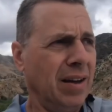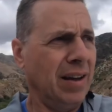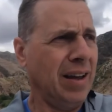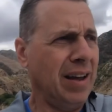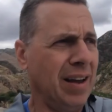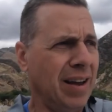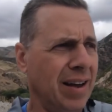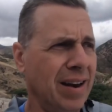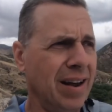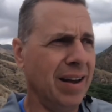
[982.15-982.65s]

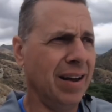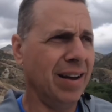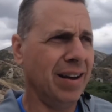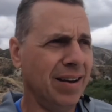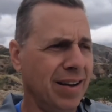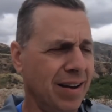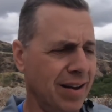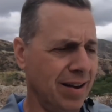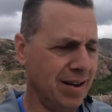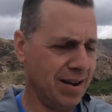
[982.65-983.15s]
Again,
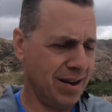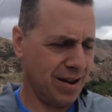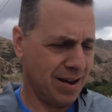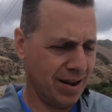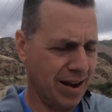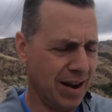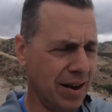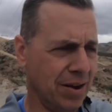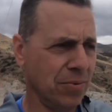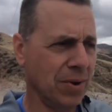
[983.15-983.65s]

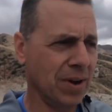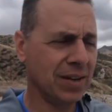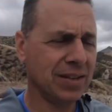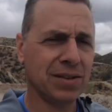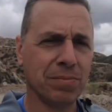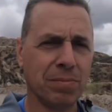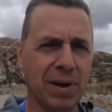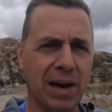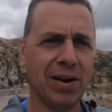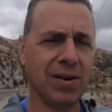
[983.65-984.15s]
had to run
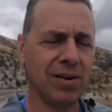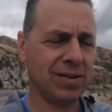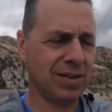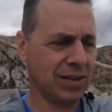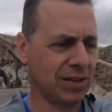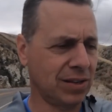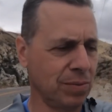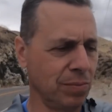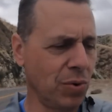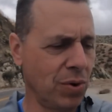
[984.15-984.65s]
some errands
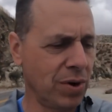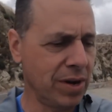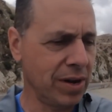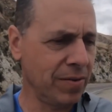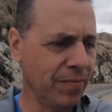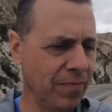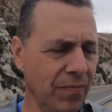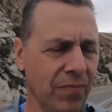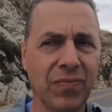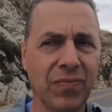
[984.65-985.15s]
this morning,